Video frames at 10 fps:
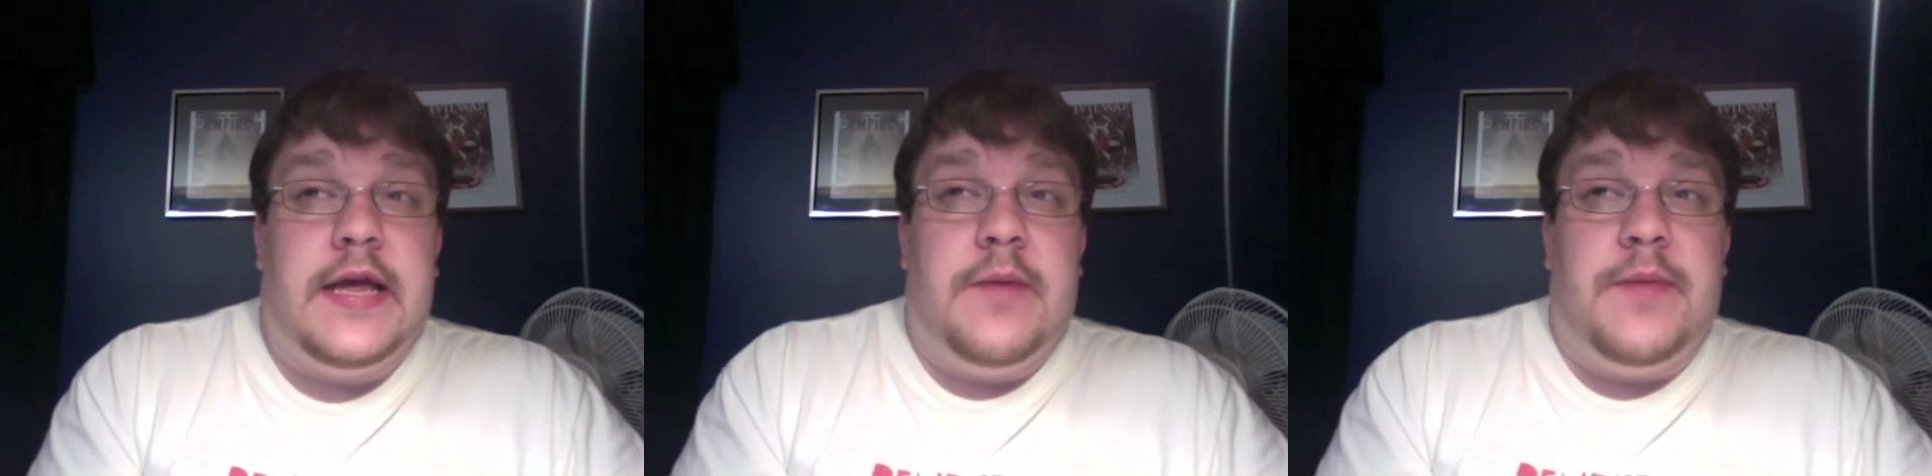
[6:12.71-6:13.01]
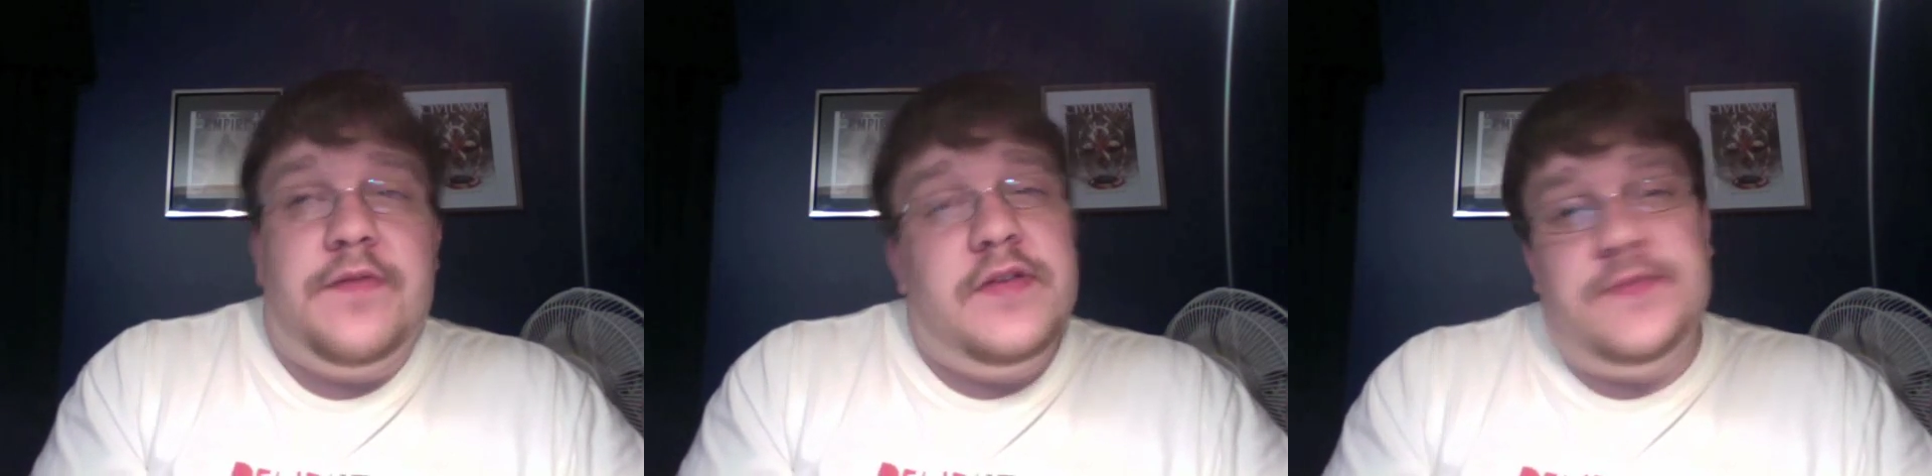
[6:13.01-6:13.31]

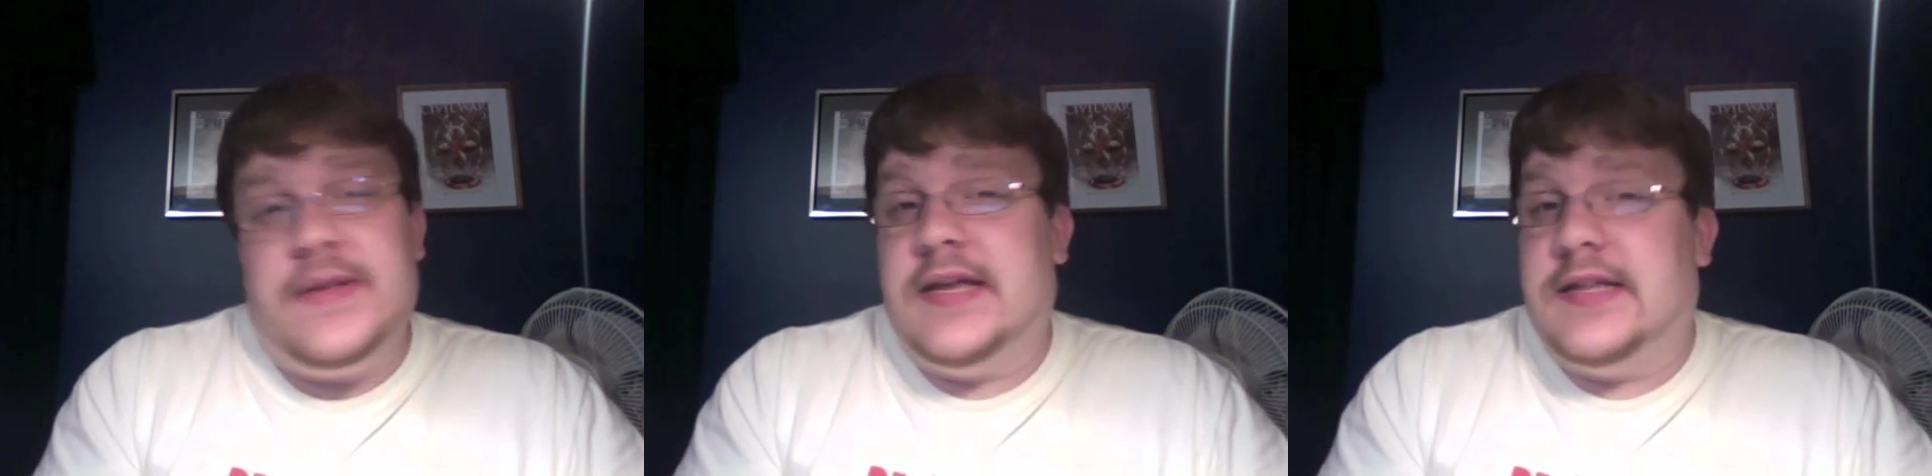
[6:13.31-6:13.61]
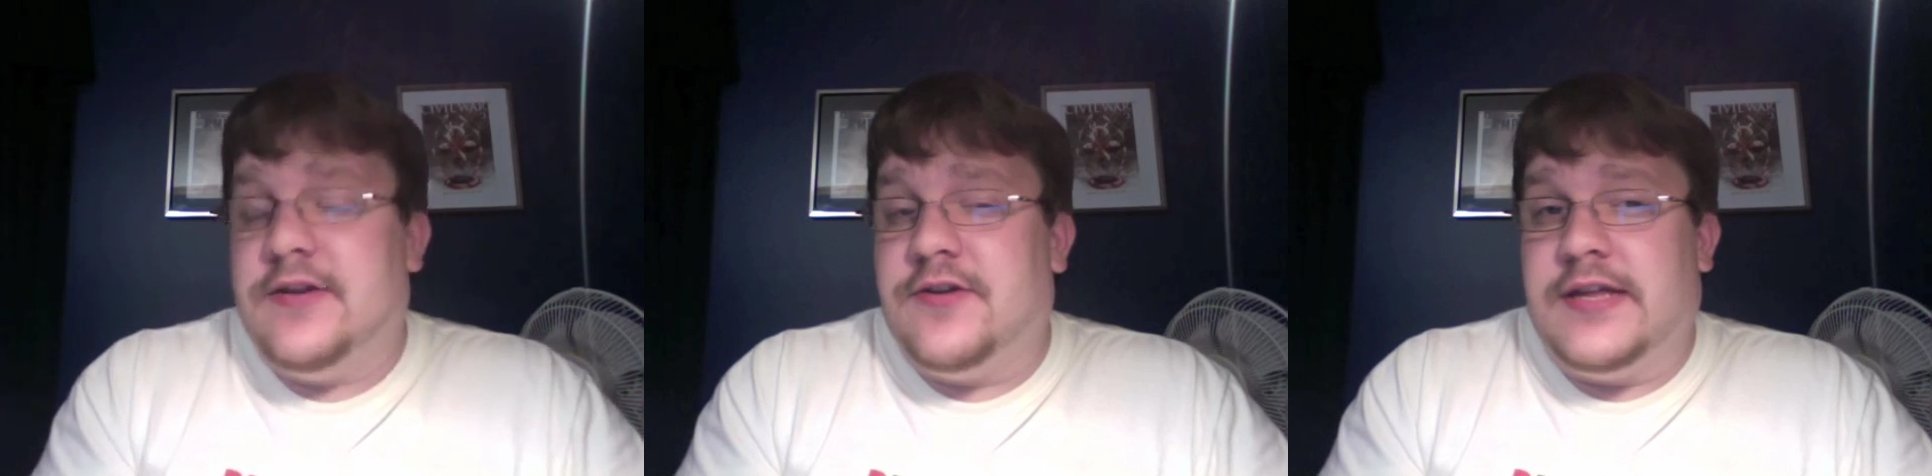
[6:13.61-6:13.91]
But if he's speaking
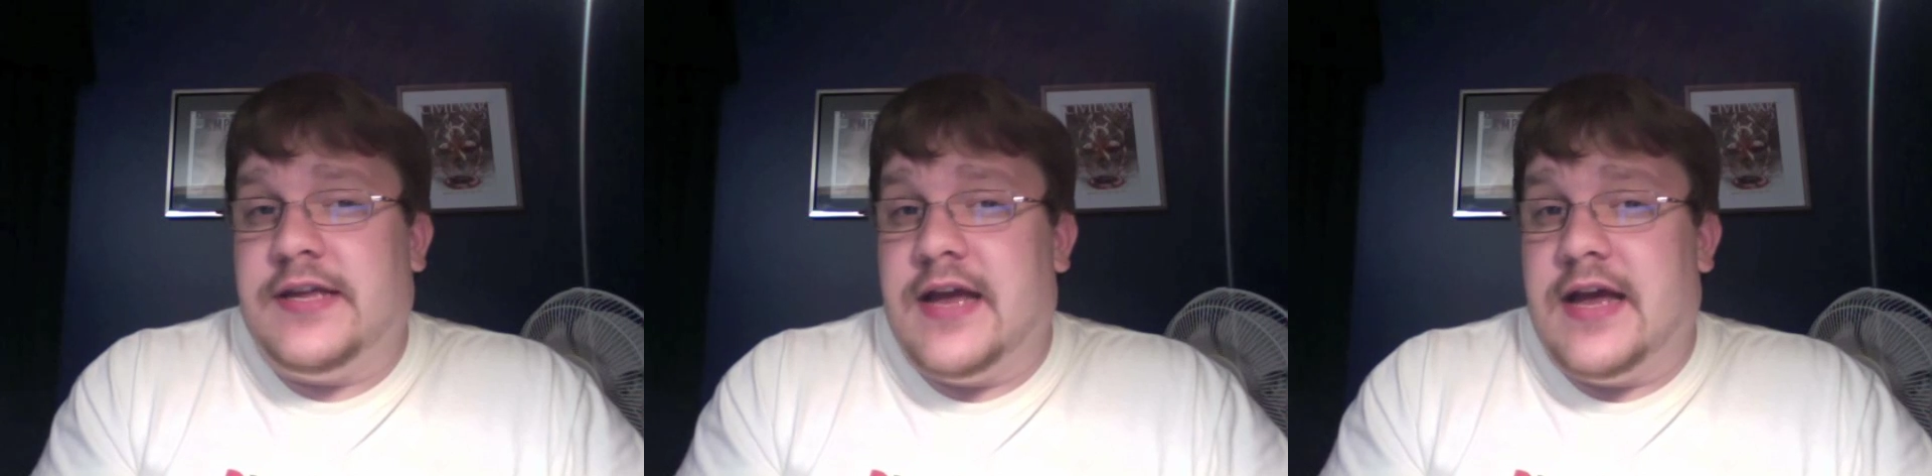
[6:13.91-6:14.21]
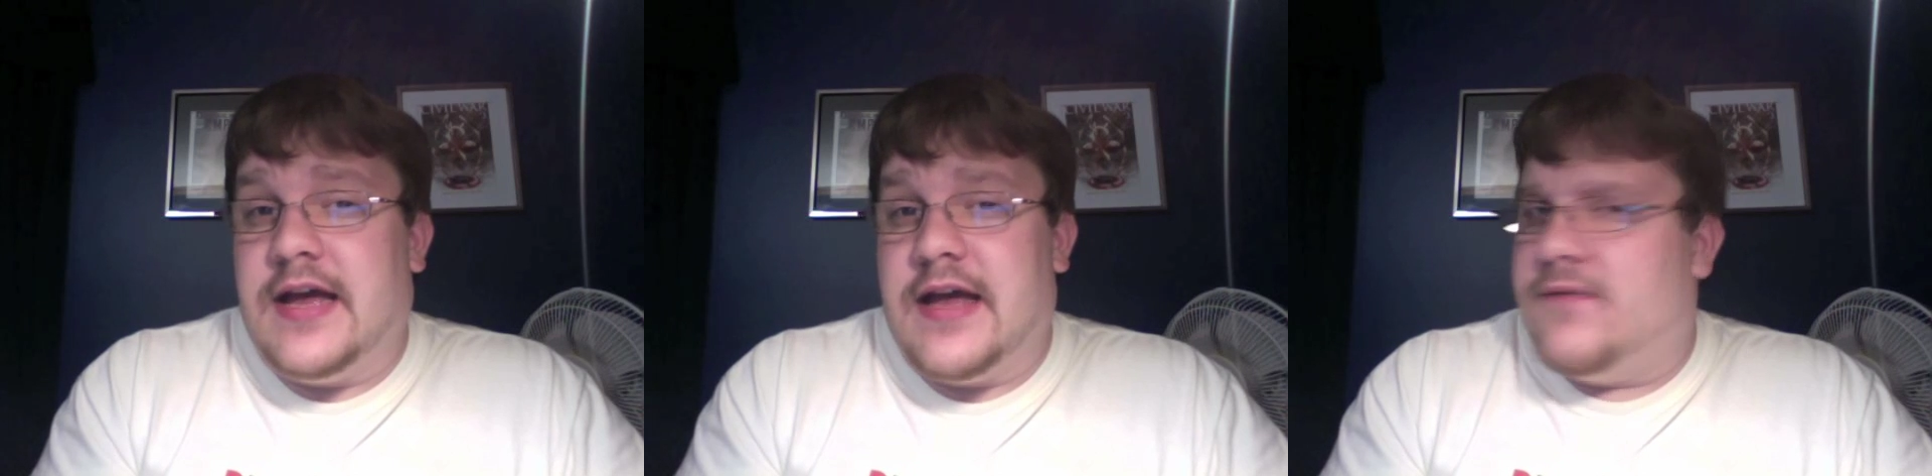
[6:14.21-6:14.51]
literally,
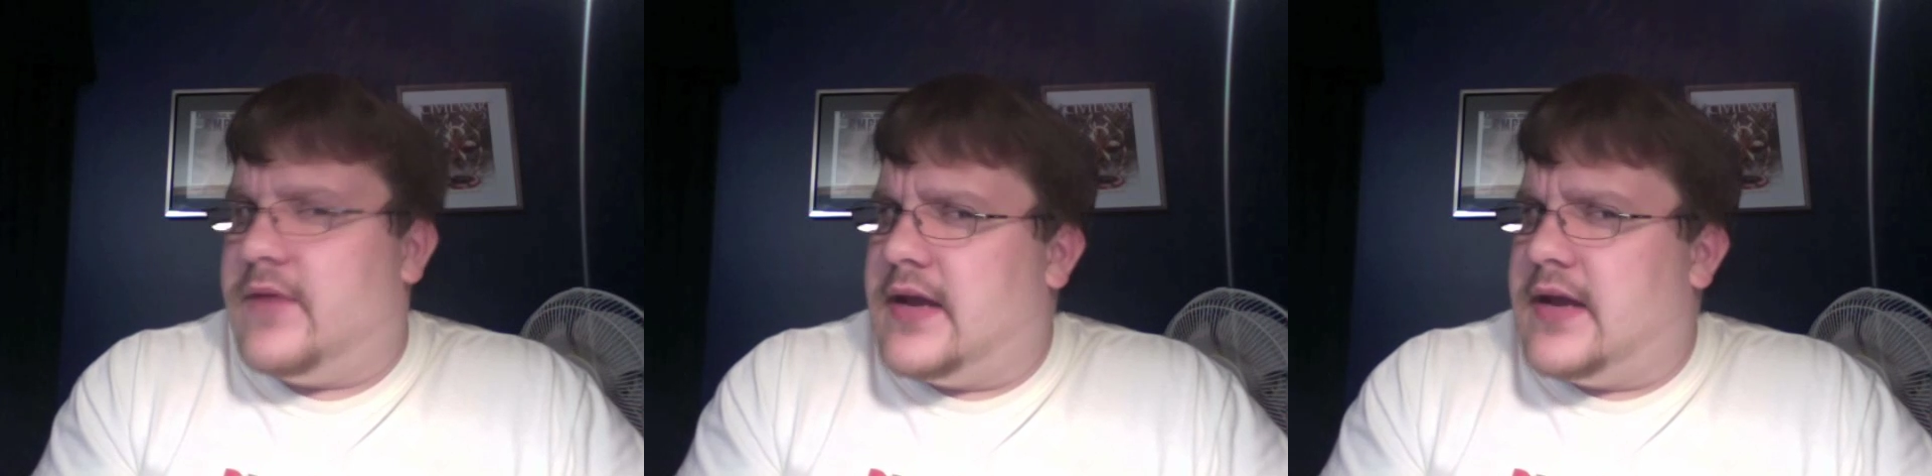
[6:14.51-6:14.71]
have we